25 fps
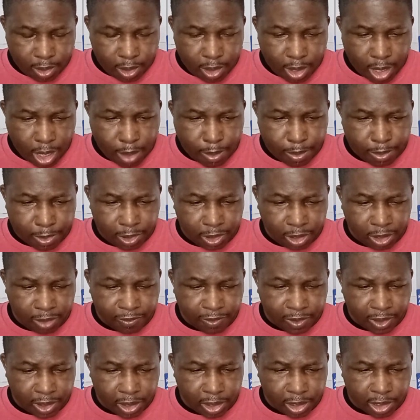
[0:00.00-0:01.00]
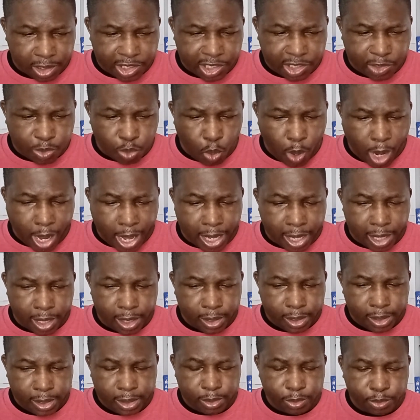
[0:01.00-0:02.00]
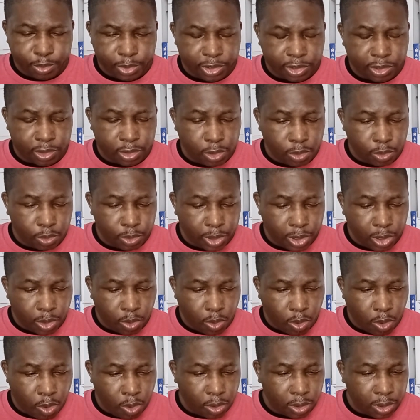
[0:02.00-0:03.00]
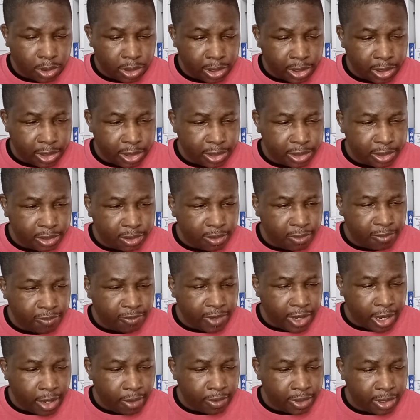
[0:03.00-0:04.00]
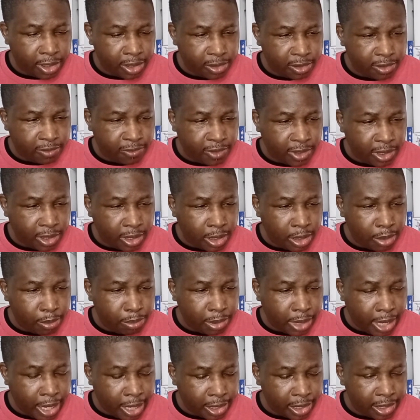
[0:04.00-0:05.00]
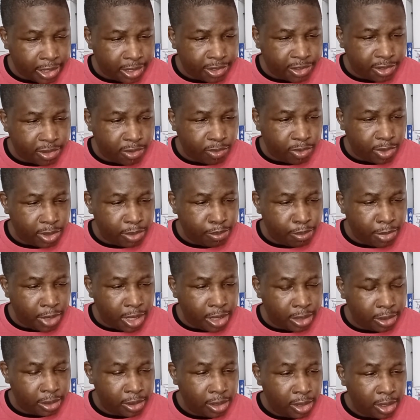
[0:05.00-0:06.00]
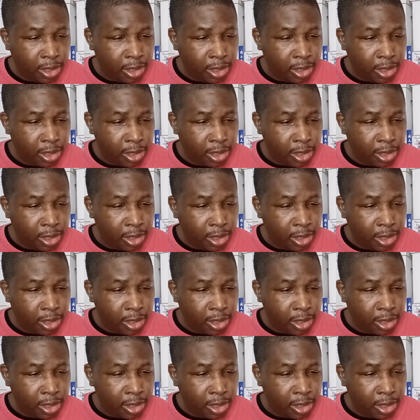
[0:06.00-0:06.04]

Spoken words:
I believe Sway was doing all of these variants for Black History Month.